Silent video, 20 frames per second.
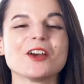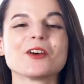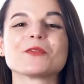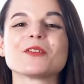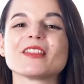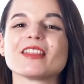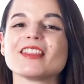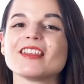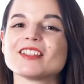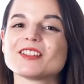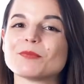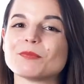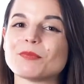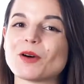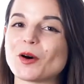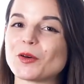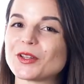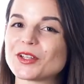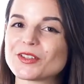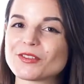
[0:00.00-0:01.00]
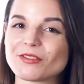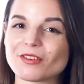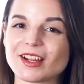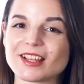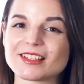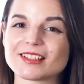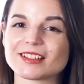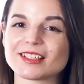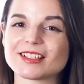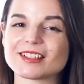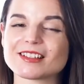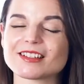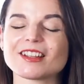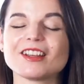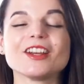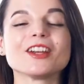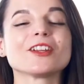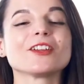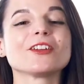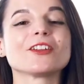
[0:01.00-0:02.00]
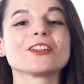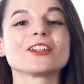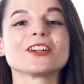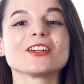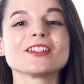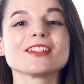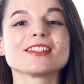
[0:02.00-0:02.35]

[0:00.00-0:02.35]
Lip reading: With this bonus phrase list, you'll learn